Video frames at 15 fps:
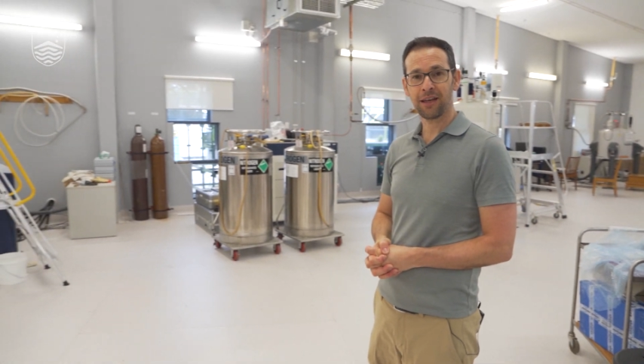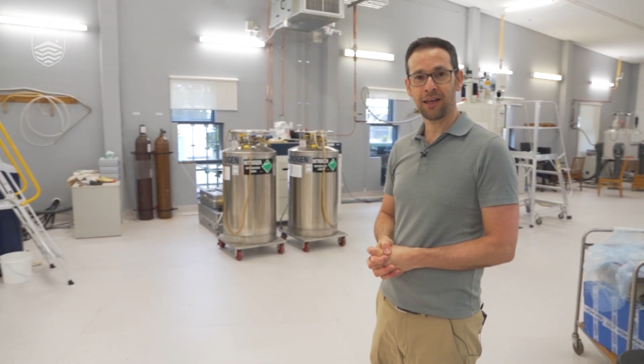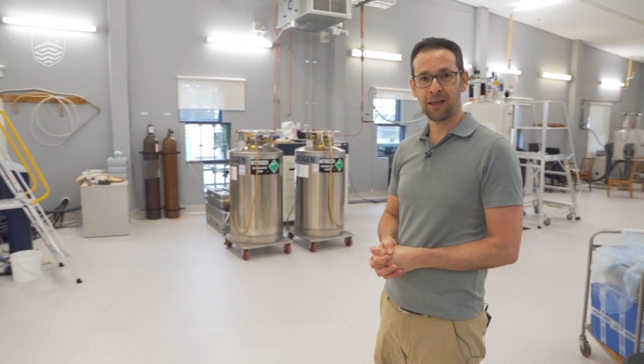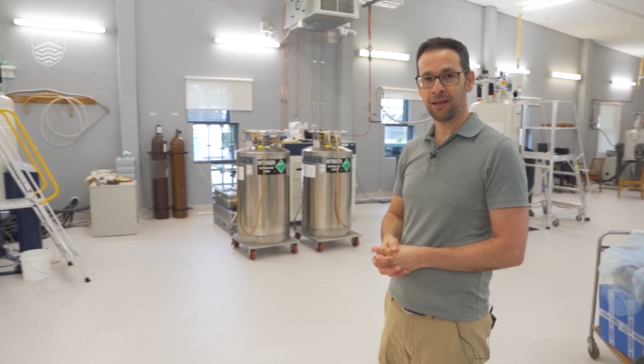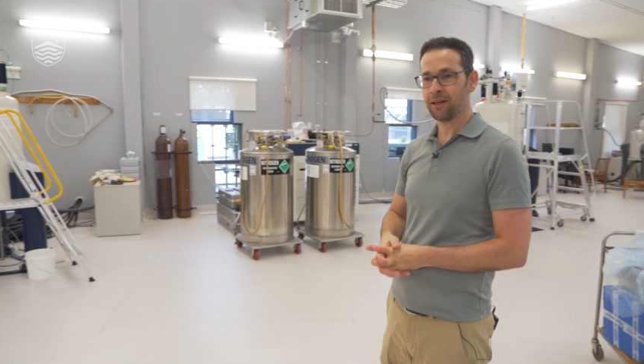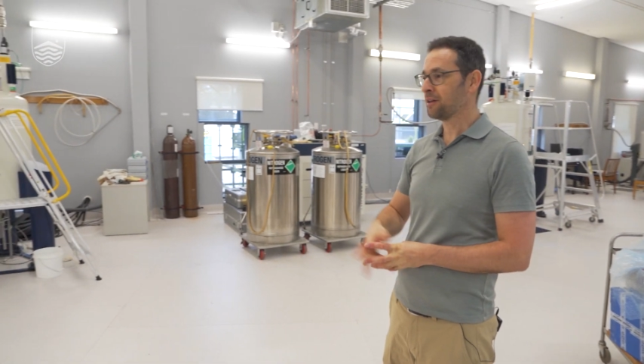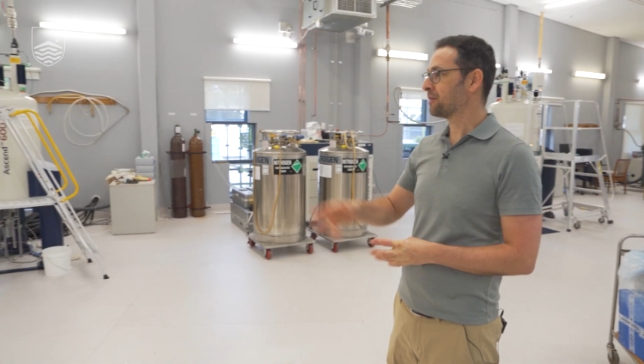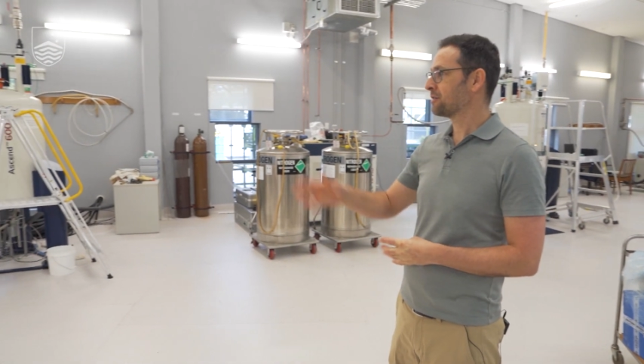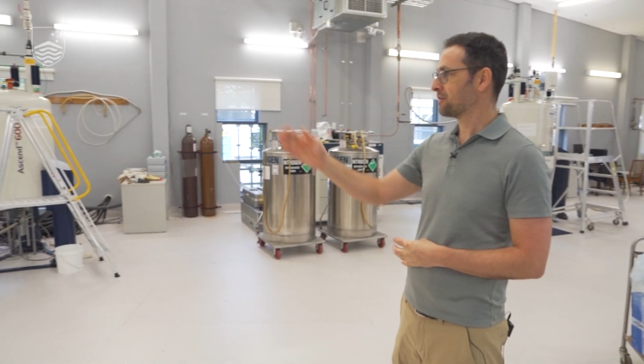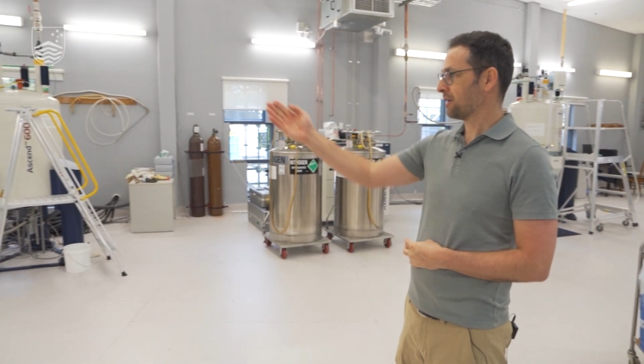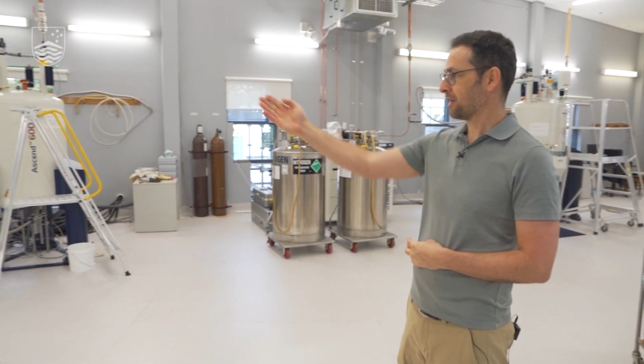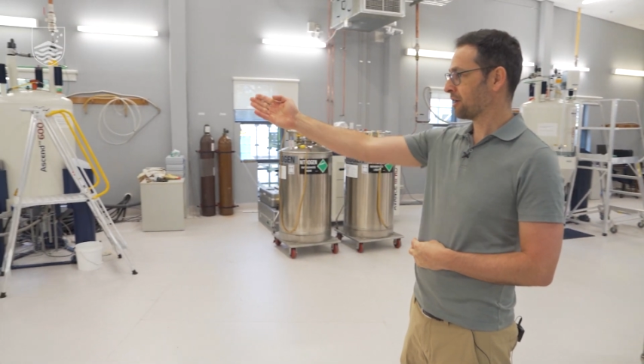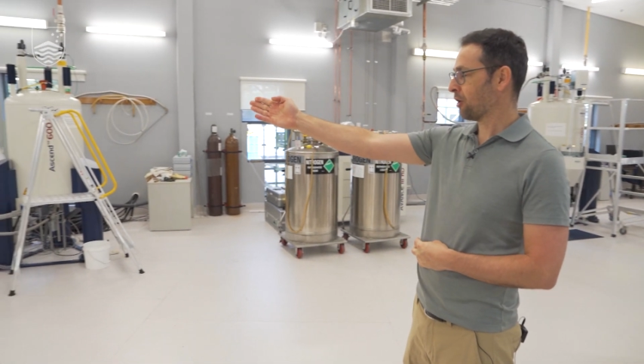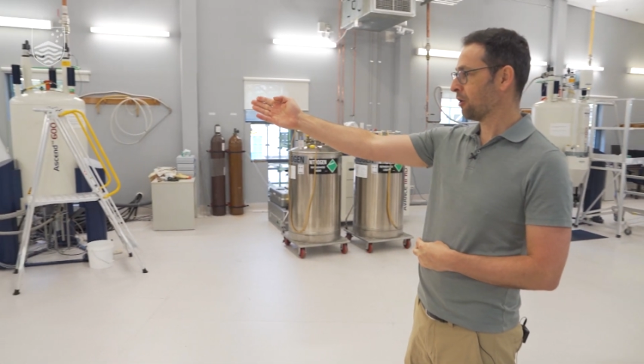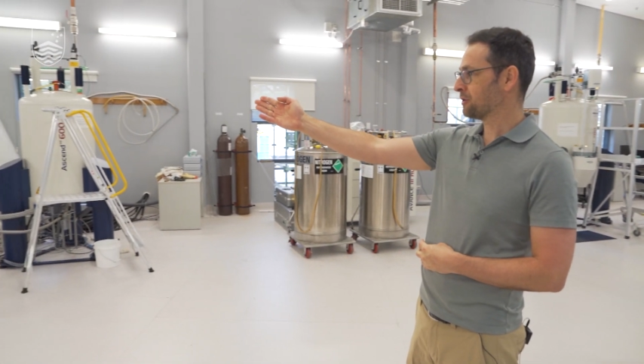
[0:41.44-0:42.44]
and
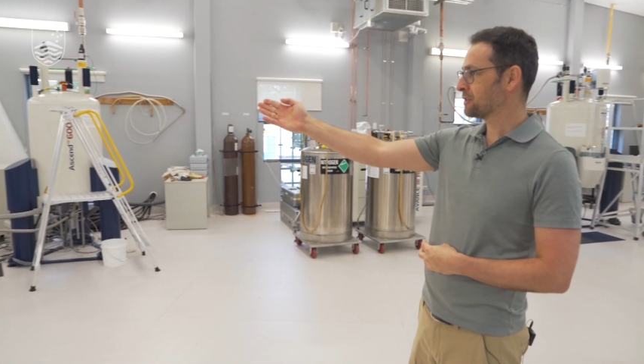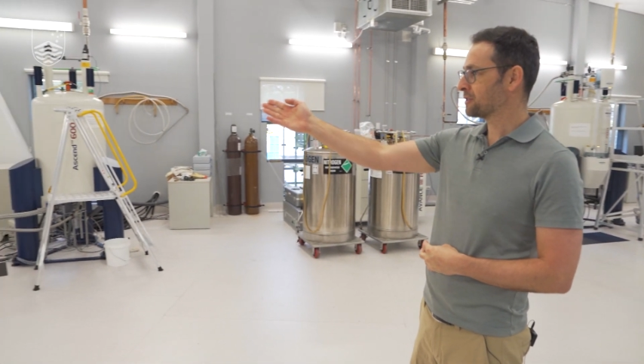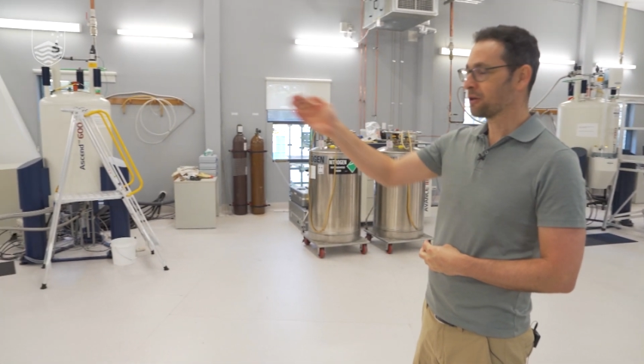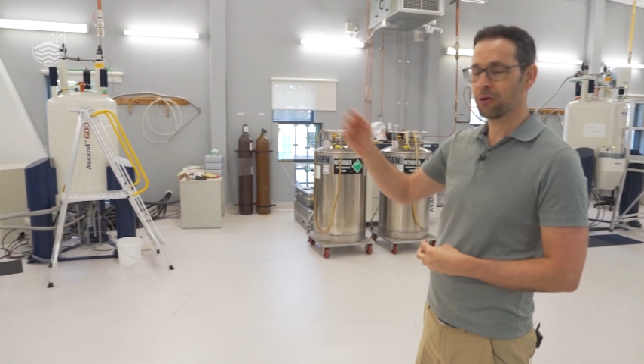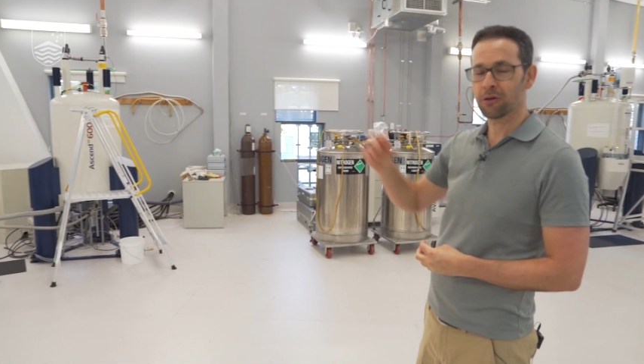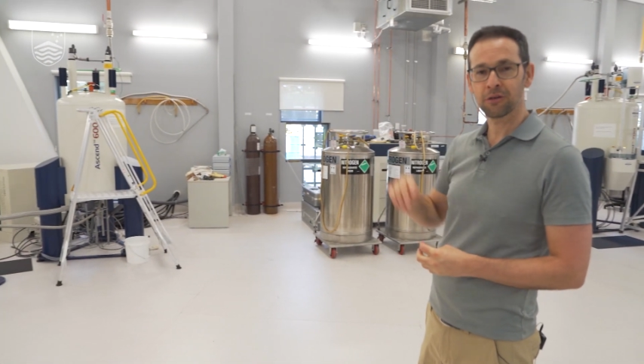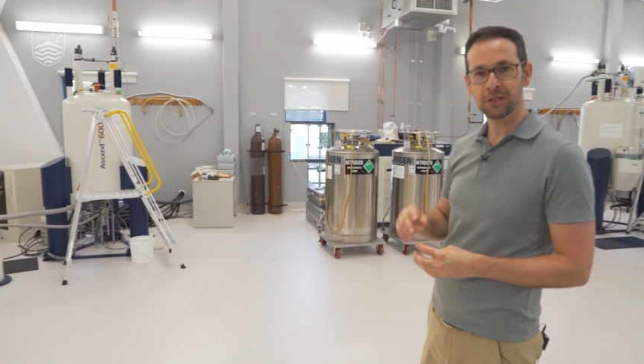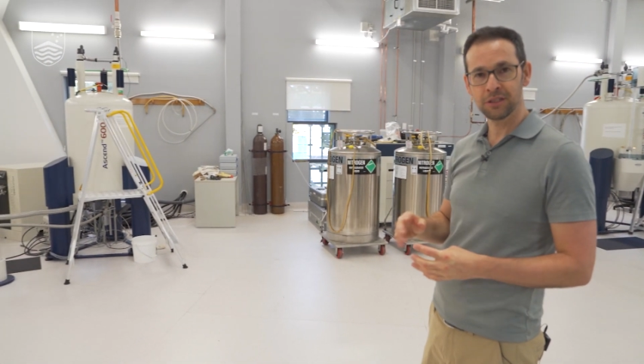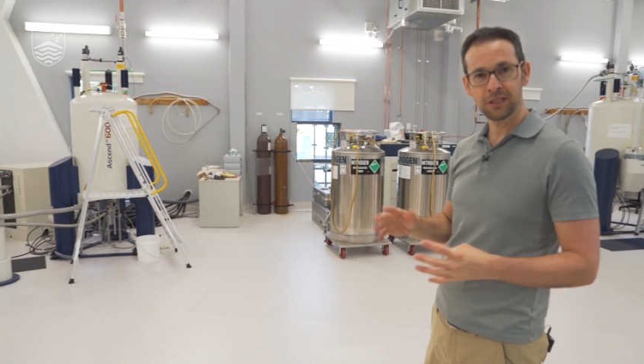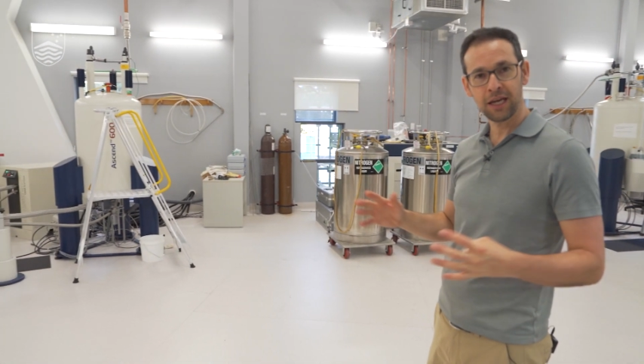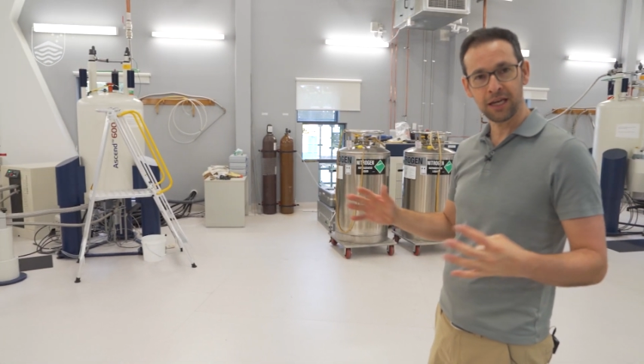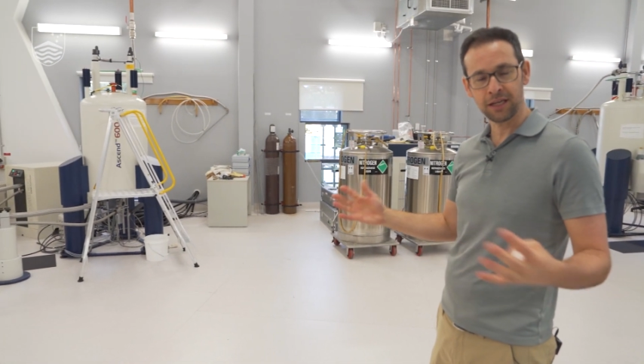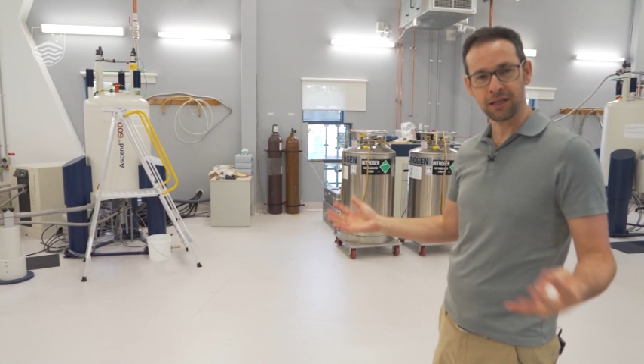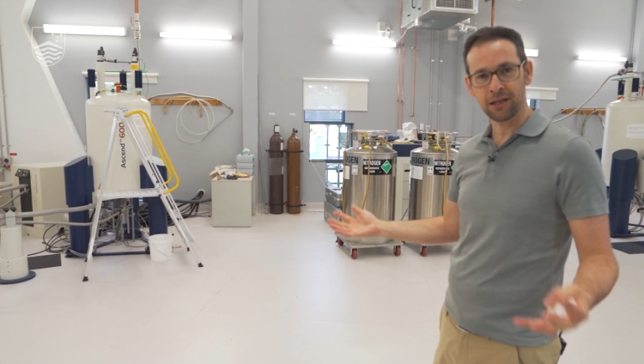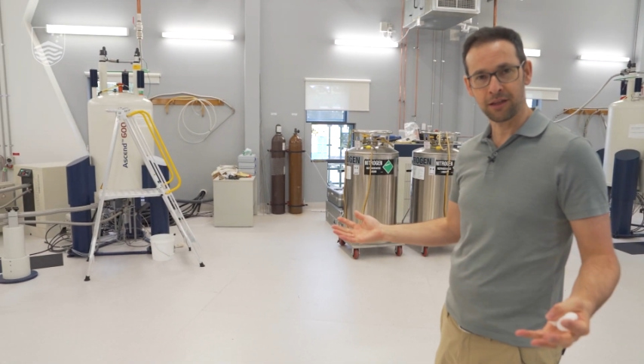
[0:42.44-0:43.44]
a console
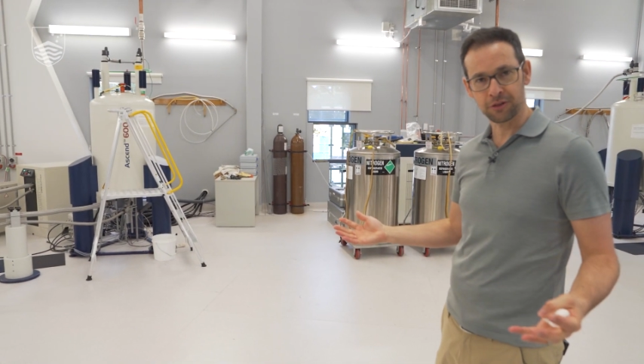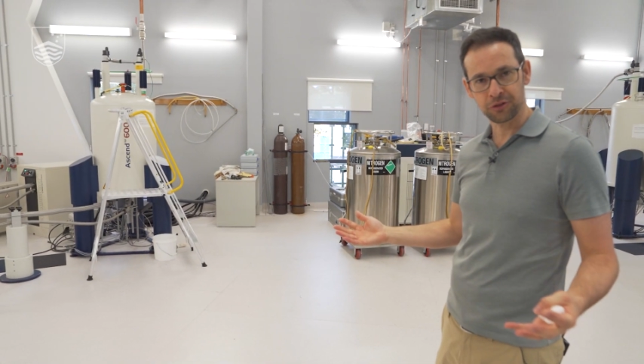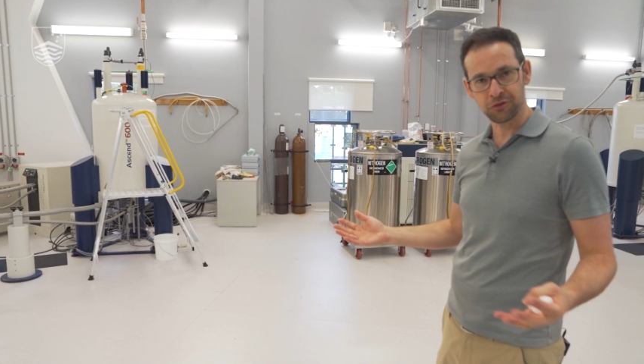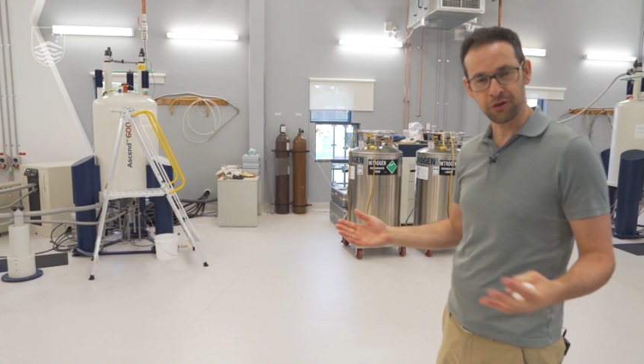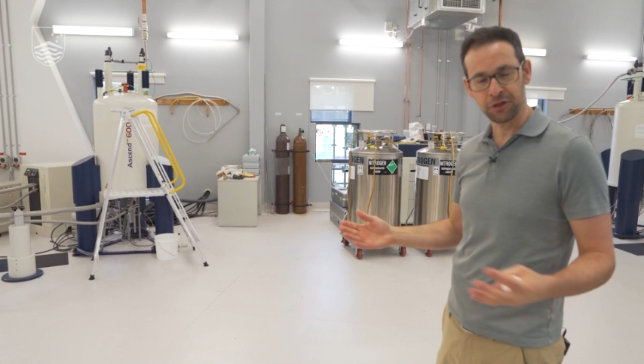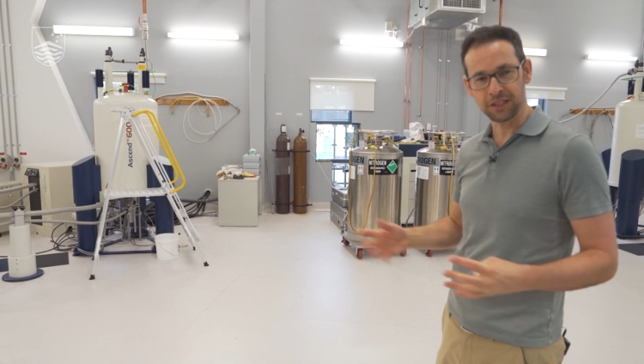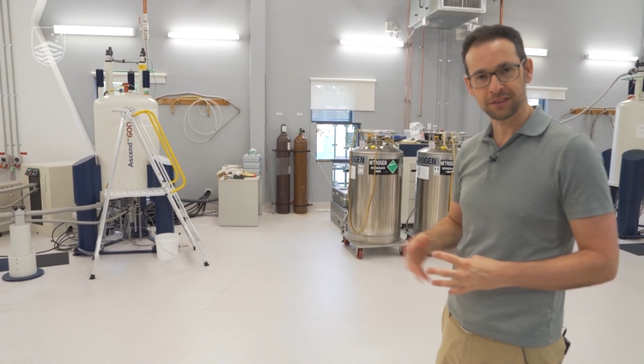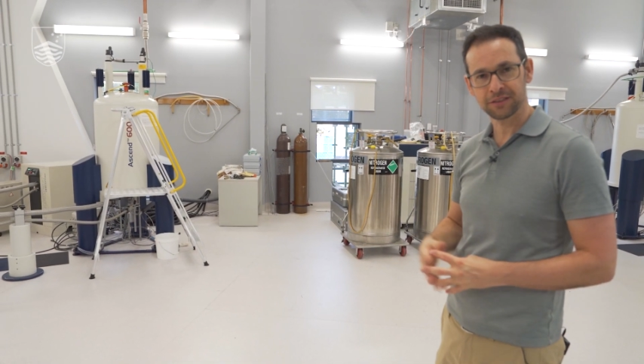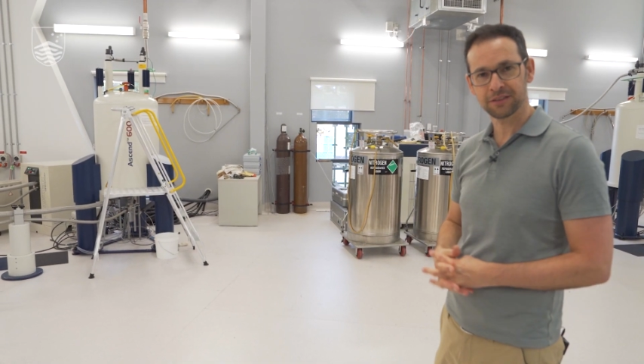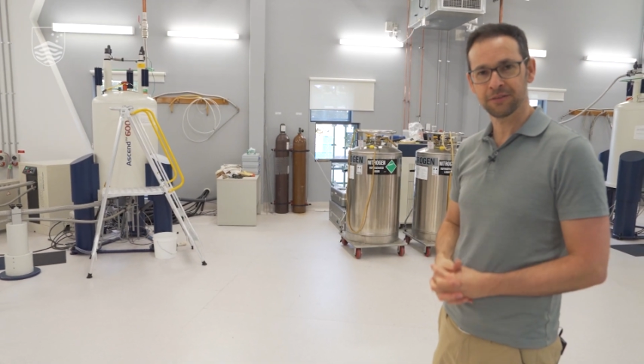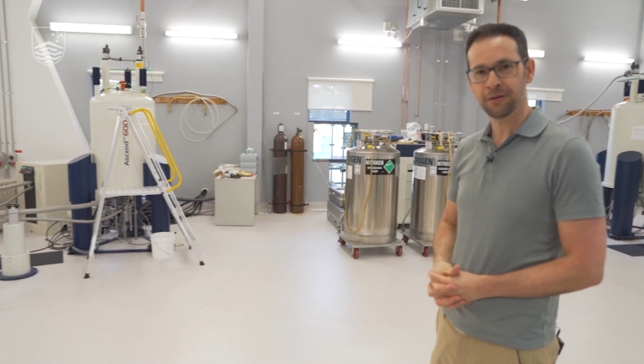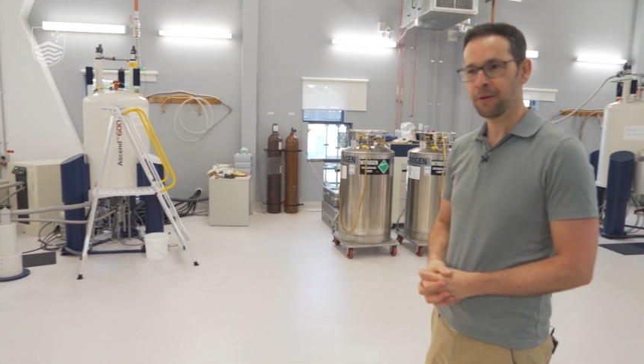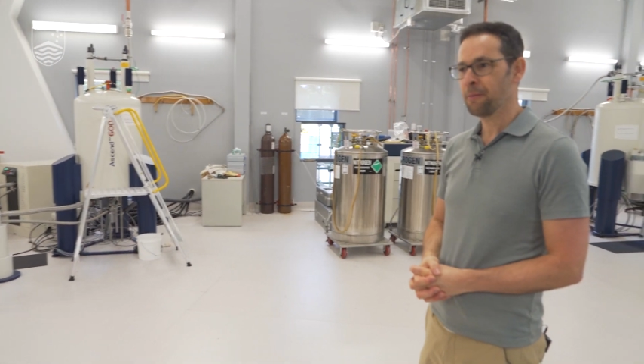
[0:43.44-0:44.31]
containing electronics.